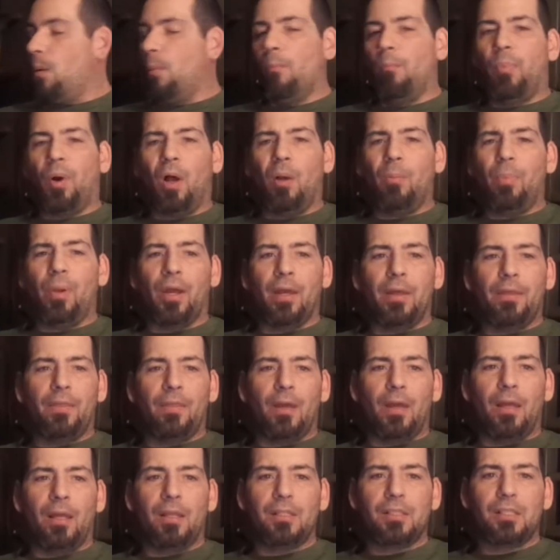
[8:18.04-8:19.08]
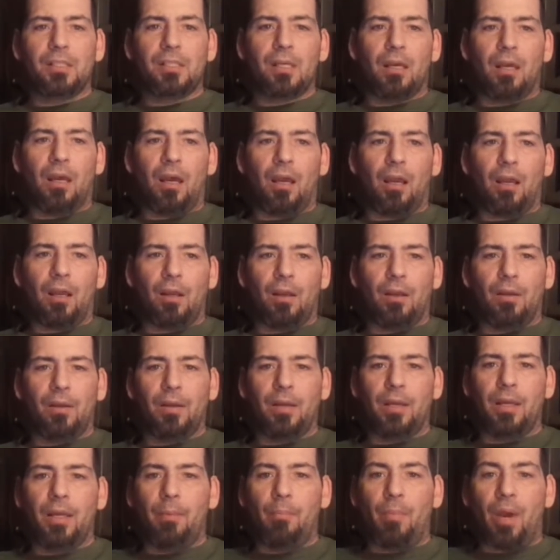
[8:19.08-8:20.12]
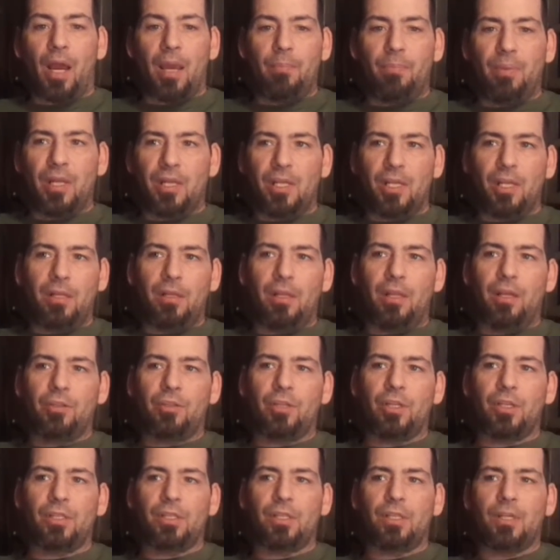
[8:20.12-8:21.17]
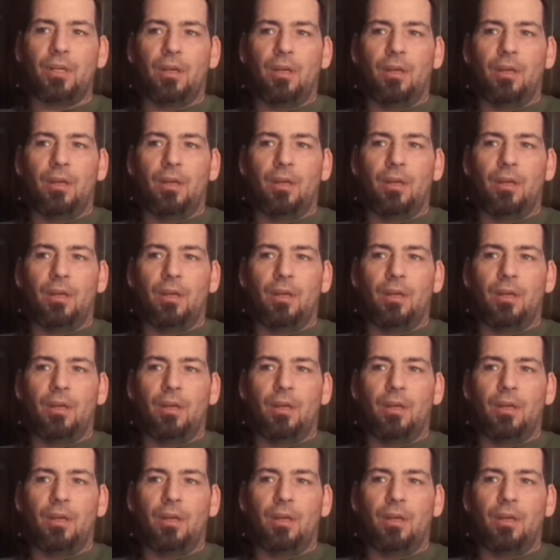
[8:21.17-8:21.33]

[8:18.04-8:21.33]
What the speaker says: Ball pythons are, in my opinion, they're just